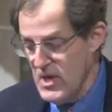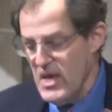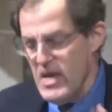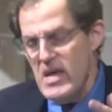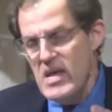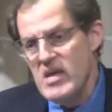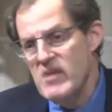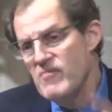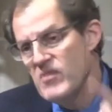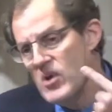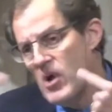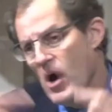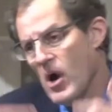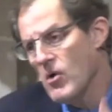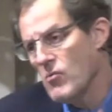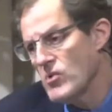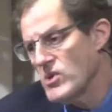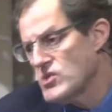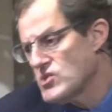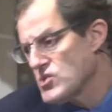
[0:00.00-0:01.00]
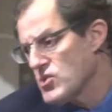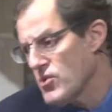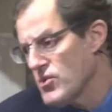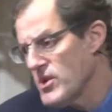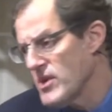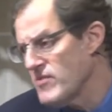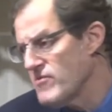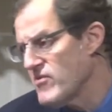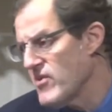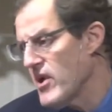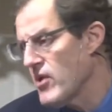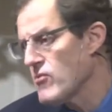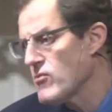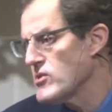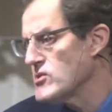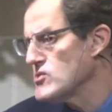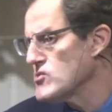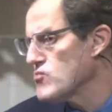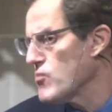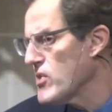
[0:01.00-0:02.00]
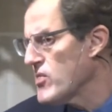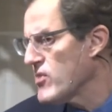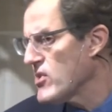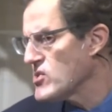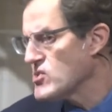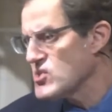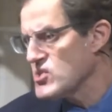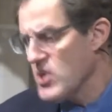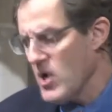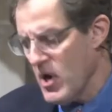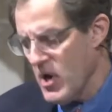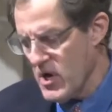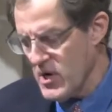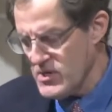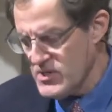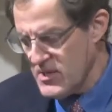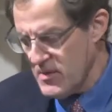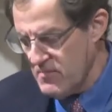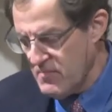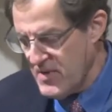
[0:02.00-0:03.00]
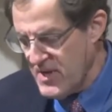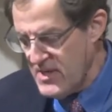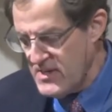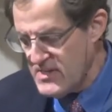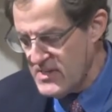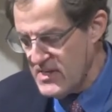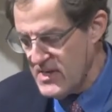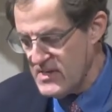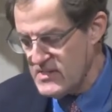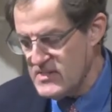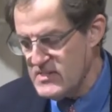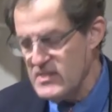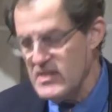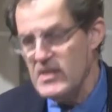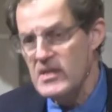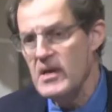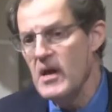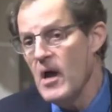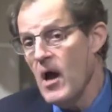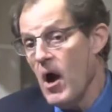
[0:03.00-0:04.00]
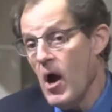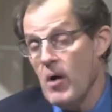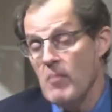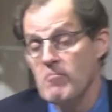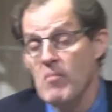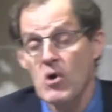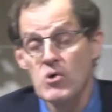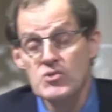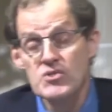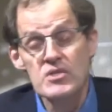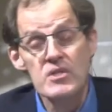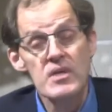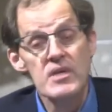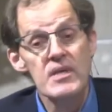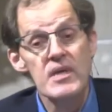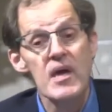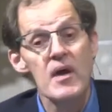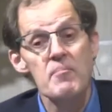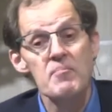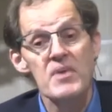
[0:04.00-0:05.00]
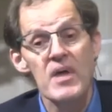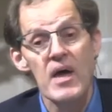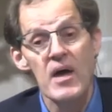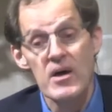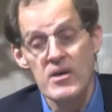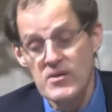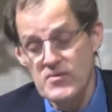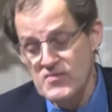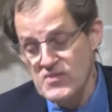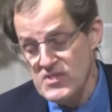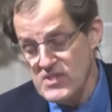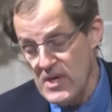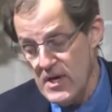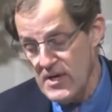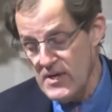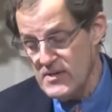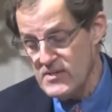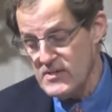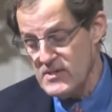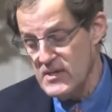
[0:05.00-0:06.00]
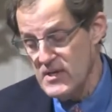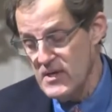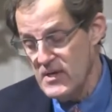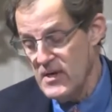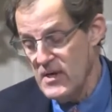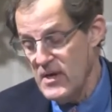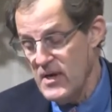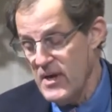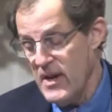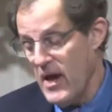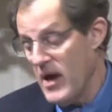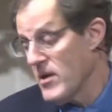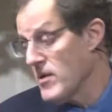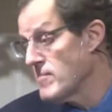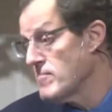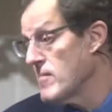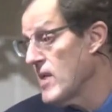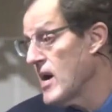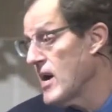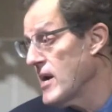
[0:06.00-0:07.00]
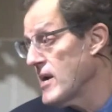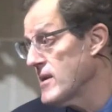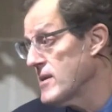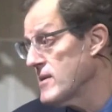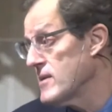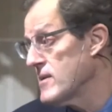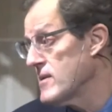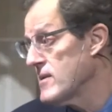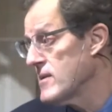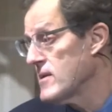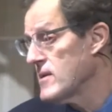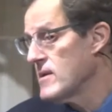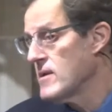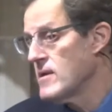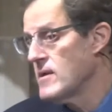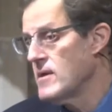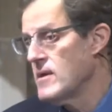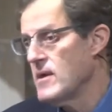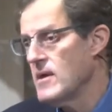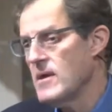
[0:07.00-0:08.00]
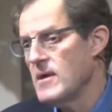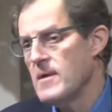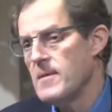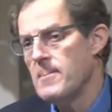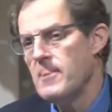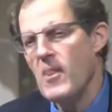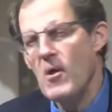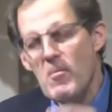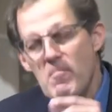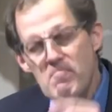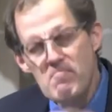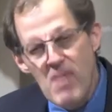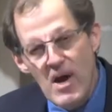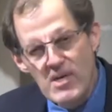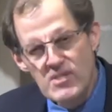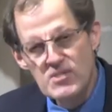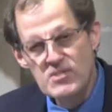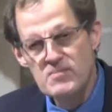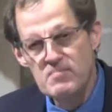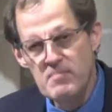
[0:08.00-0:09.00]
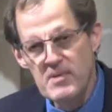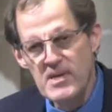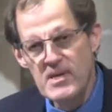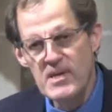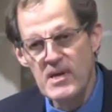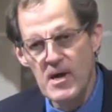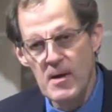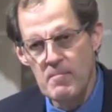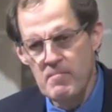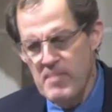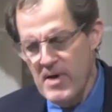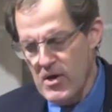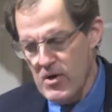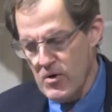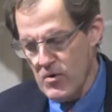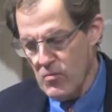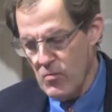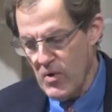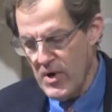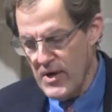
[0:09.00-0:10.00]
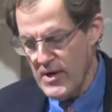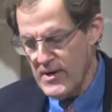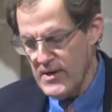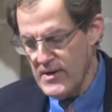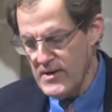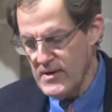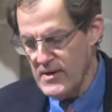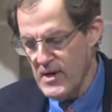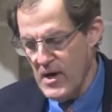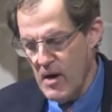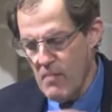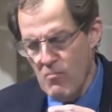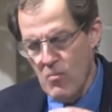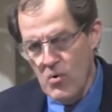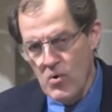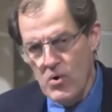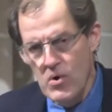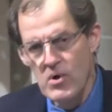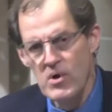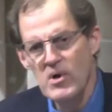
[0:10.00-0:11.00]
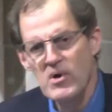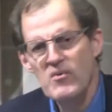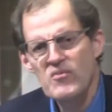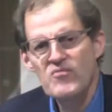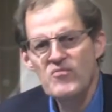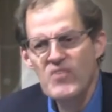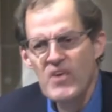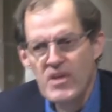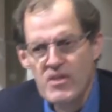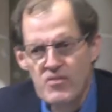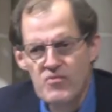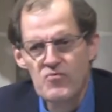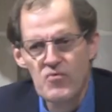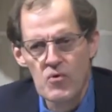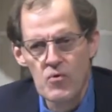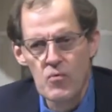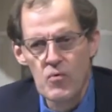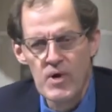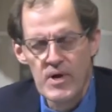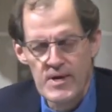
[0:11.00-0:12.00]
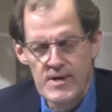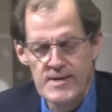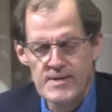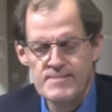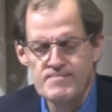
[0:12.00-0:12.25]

Even our returning veterans with their scars and PTSD are mostly kept out of sight and out of mind. There must be a better way, a more faithful way.